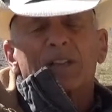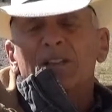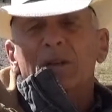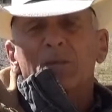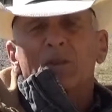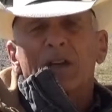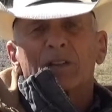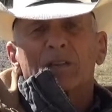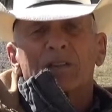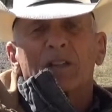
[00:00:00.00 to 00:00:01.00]
same
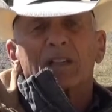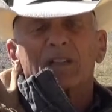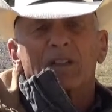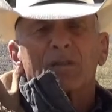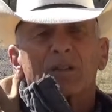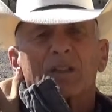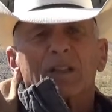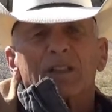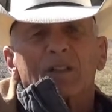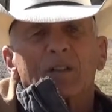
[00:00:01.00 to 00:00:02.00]
tractor today, 70 or
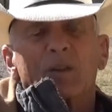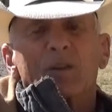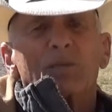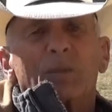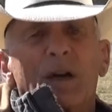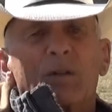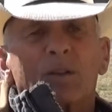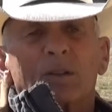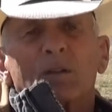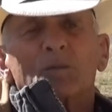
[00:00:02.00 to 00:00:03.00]
80
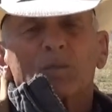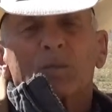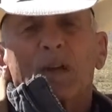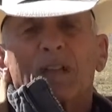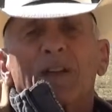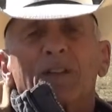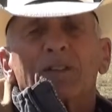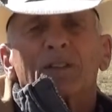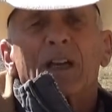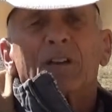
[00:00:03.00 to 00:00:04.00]
horsepower, is probably
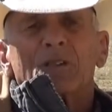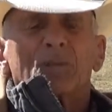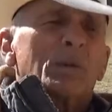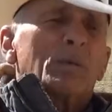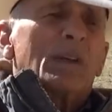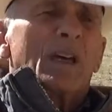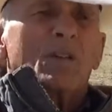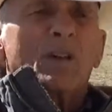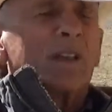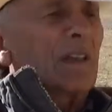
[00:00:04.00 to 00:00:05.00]
100,000, maybe not
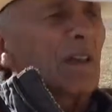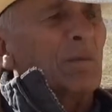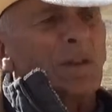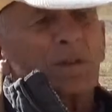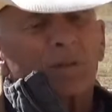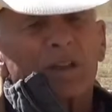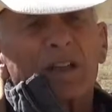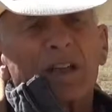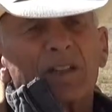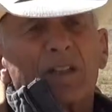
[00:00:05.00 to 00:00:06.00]
quite that much, but it
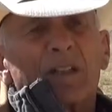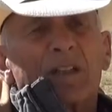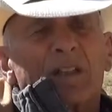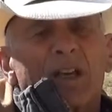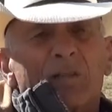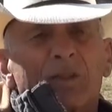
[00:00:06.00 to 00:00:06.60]
has every